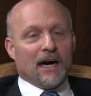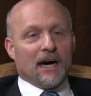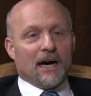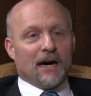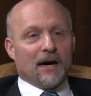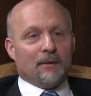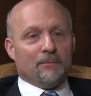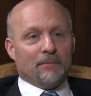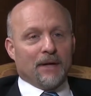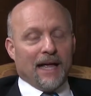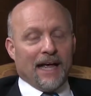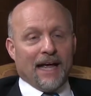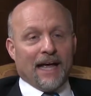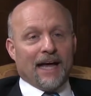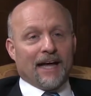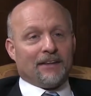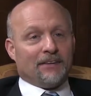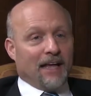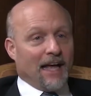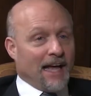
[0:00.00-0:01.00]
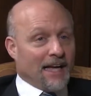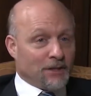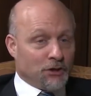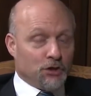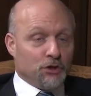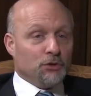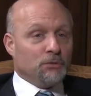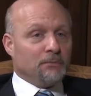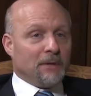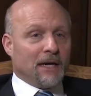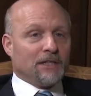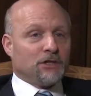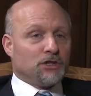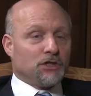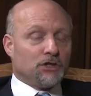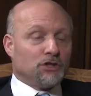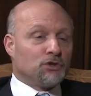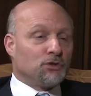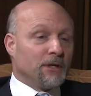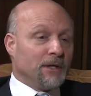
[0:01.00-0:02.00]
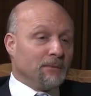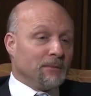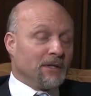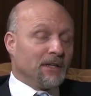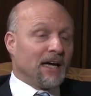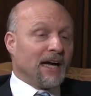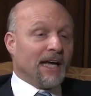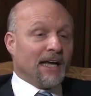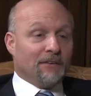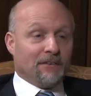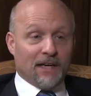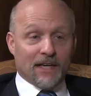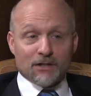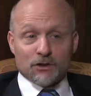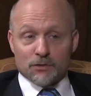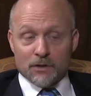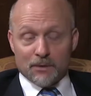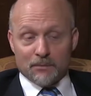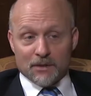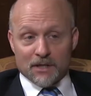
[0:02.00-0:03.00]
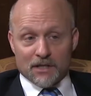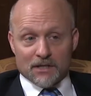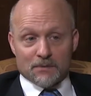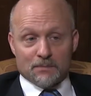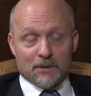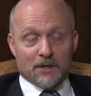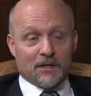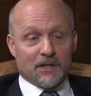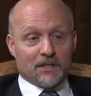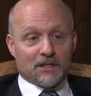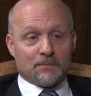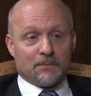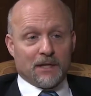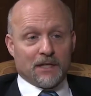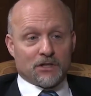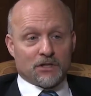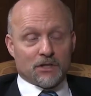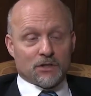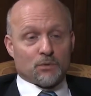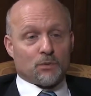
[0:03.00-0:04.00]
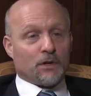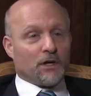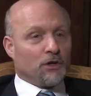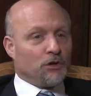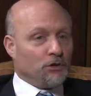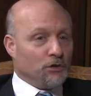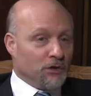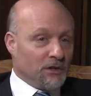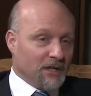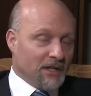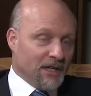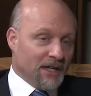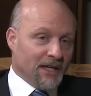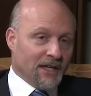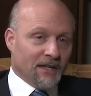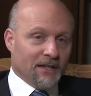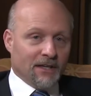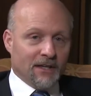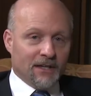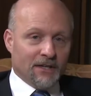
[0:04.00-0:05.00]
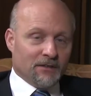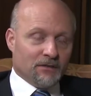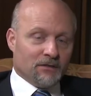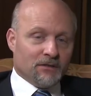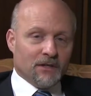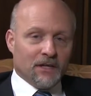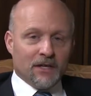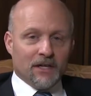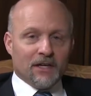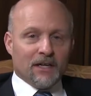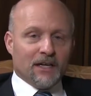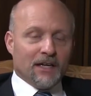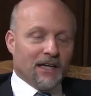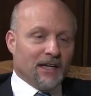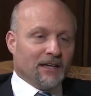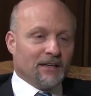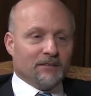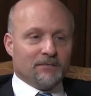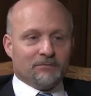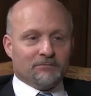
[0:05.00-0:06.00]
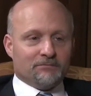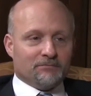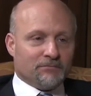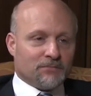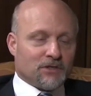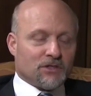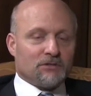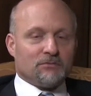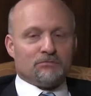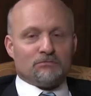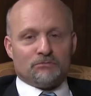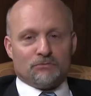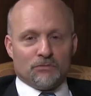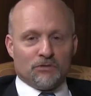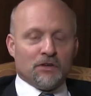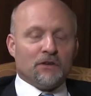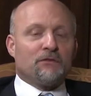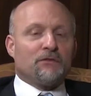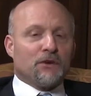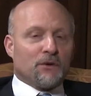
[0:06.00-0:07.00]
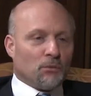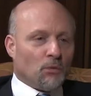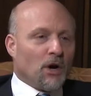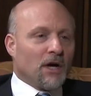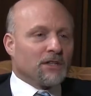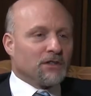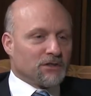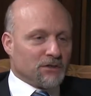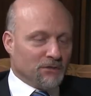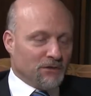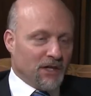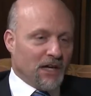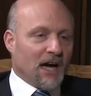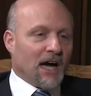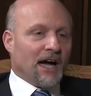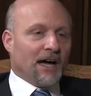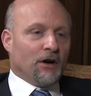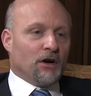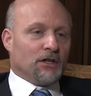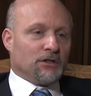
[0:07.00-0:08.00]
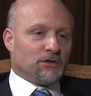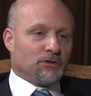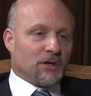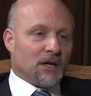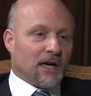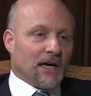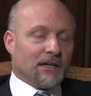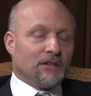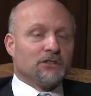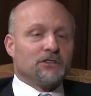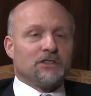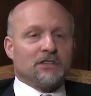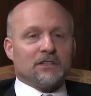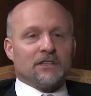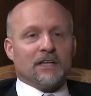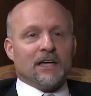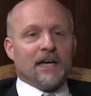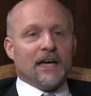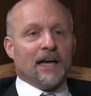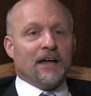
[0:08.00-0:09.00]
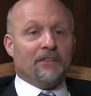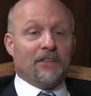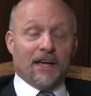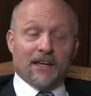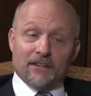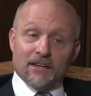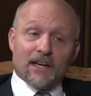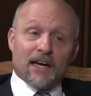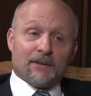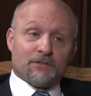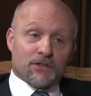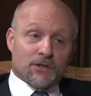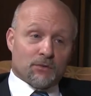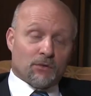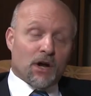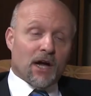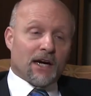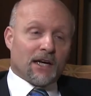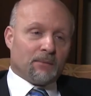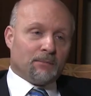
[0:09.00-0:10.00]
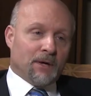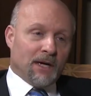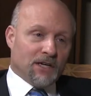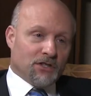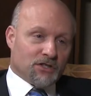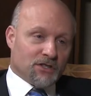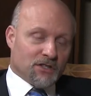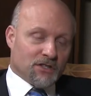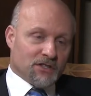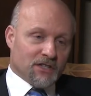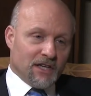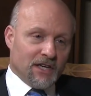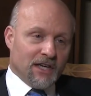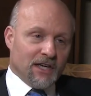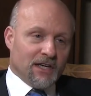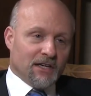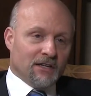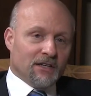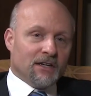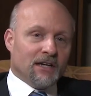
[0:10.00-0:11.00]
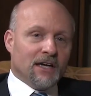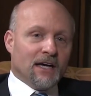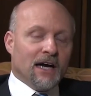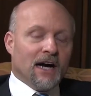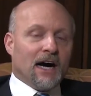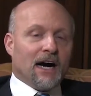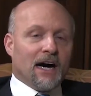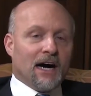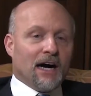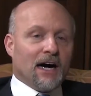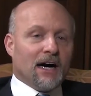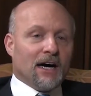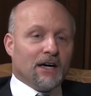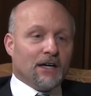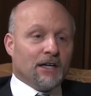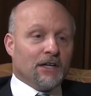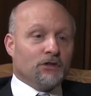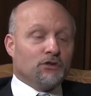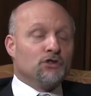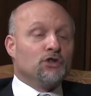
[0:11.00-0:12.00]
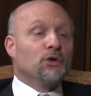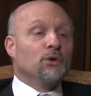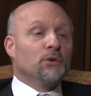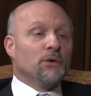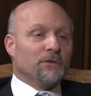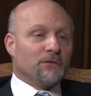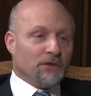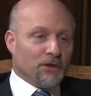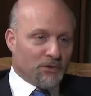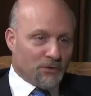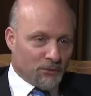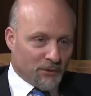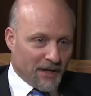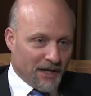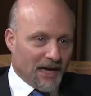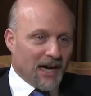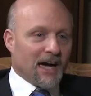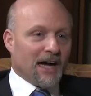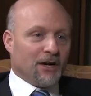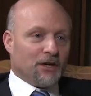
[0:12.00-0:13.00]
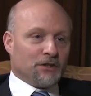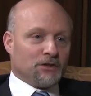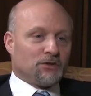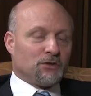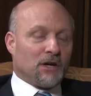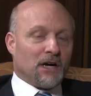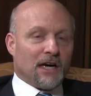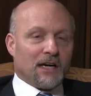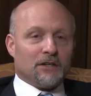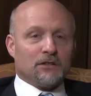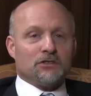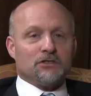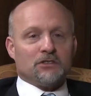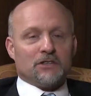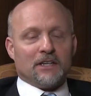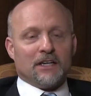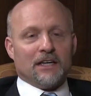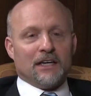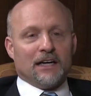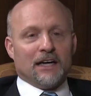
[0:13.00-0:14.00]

Um, and as you mentioned, treatment naive and treatment experienced patients were included in, in in different ones of the ION trials, and they did have cirrhotic patients in, uh, in two of the three ION trials.